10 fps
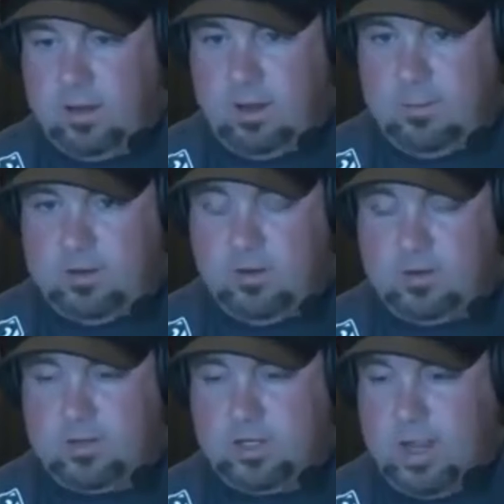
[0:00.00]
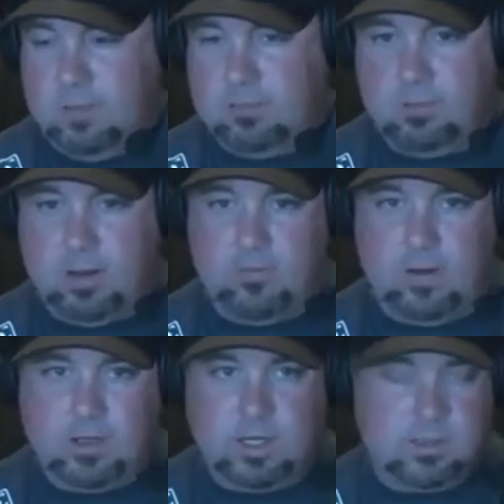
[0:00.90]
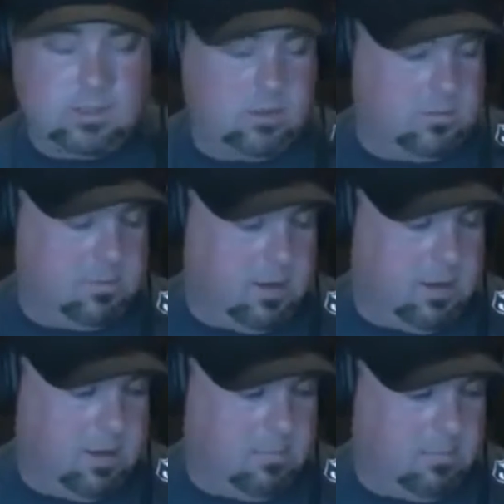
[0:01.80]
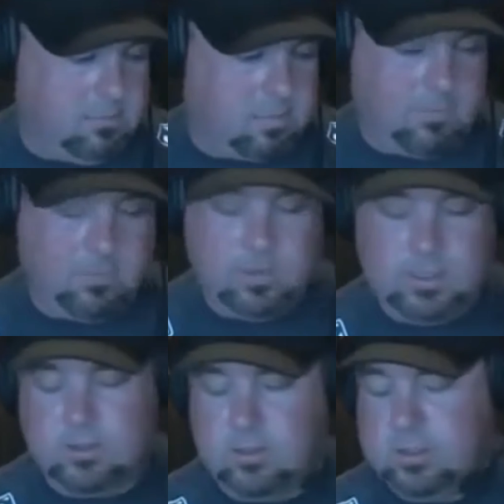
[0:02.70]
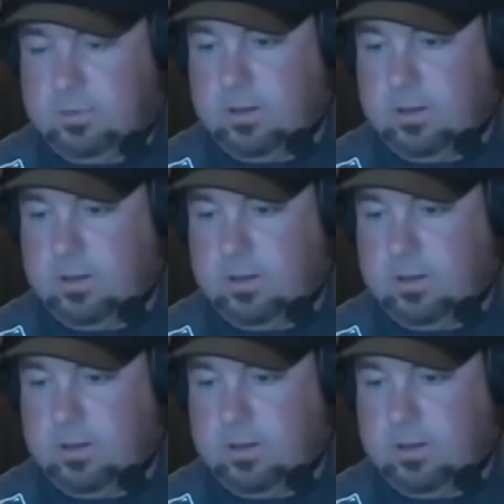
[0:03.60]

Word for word: Um, I do know it's the champion, but haven't had a chance to do proper research.